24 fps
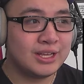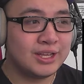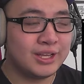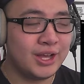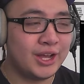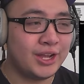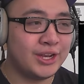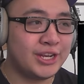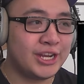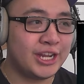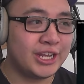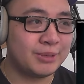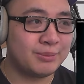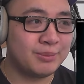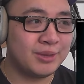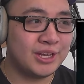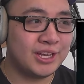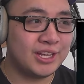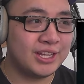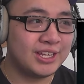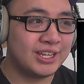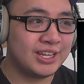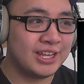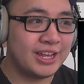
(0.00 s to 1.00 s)

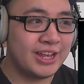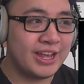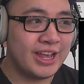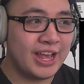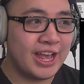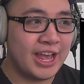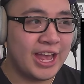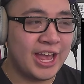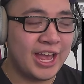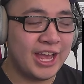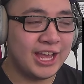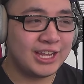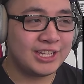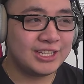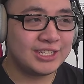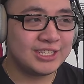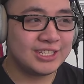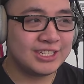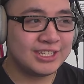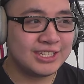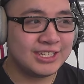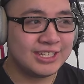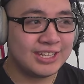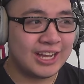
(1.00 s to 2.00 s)
Enygma. And
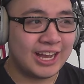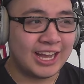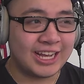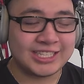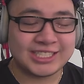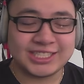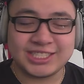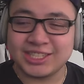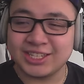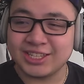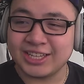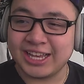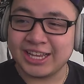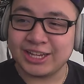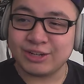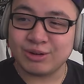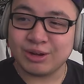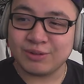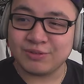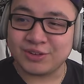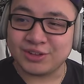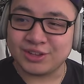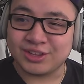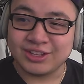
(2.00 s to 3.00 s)
I still hate
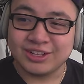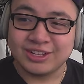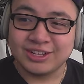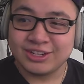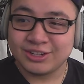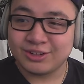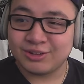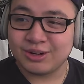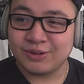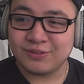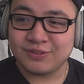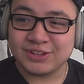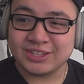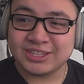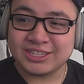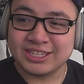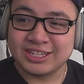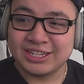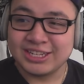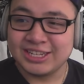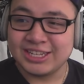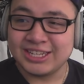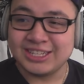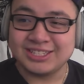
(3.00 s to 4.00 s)
Griffith. Griffith
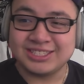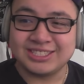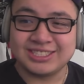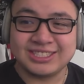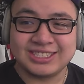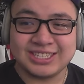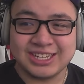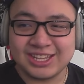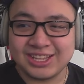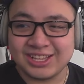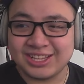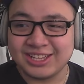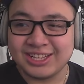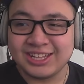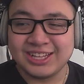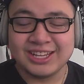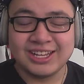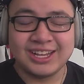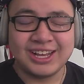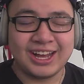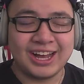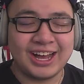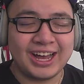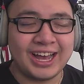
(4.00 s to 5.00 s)
is still
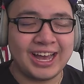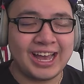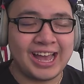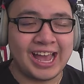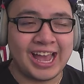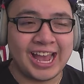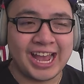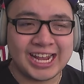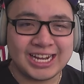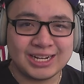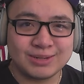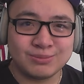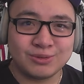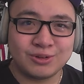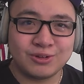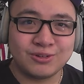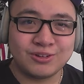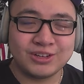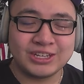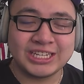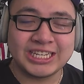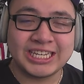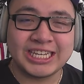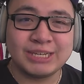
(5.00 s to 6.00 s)
a hateable
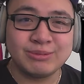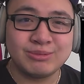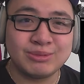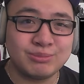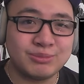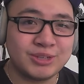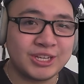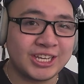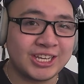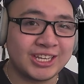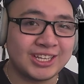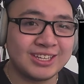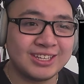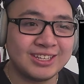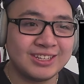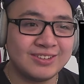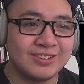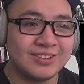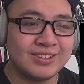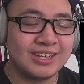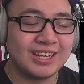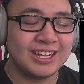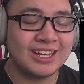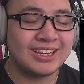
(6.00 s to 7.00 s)
human being.
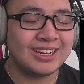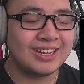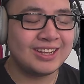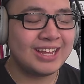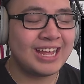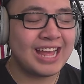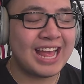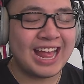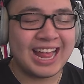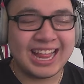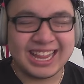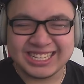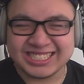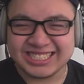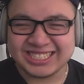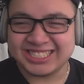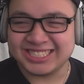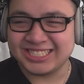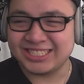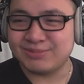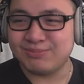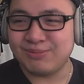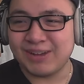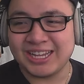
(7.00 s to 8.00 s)

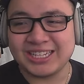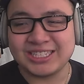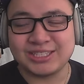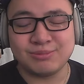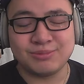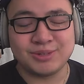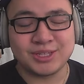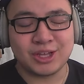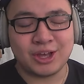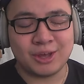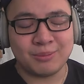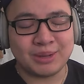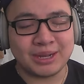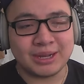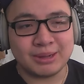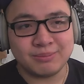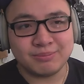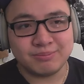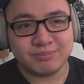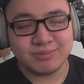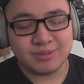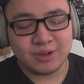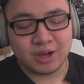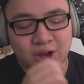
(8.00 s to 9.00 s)
Despise him with all my
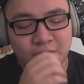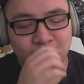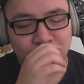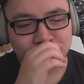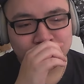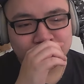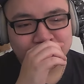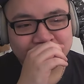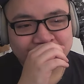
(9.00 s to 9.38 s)
heart.